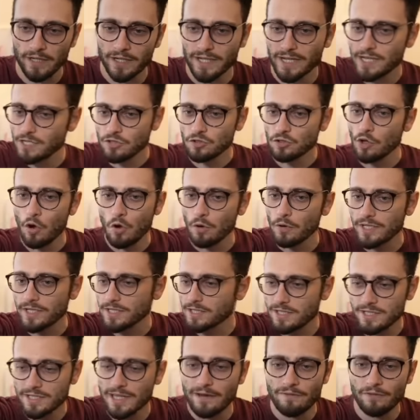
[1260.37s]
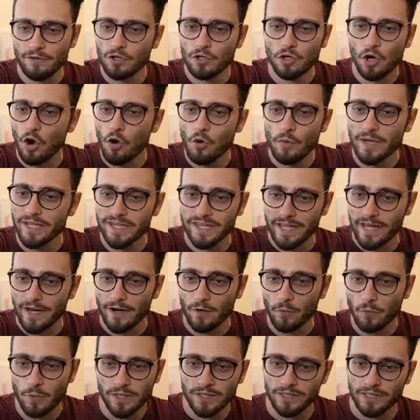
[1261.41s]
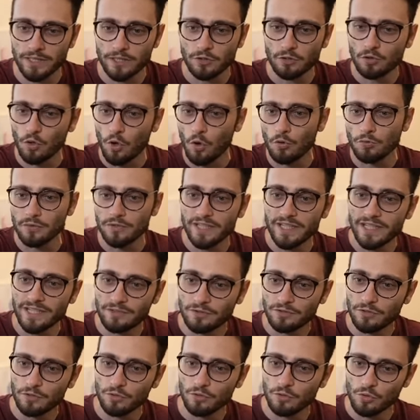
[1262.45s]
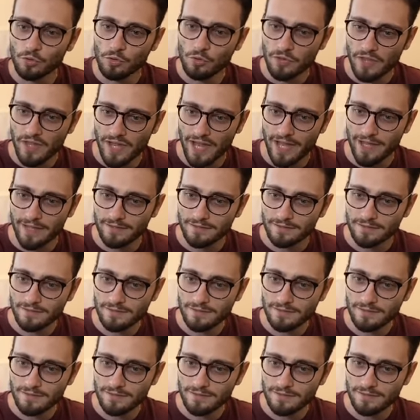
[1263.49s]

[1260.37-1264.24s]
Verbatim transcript: It has no, it is never going there. You don't need to do that.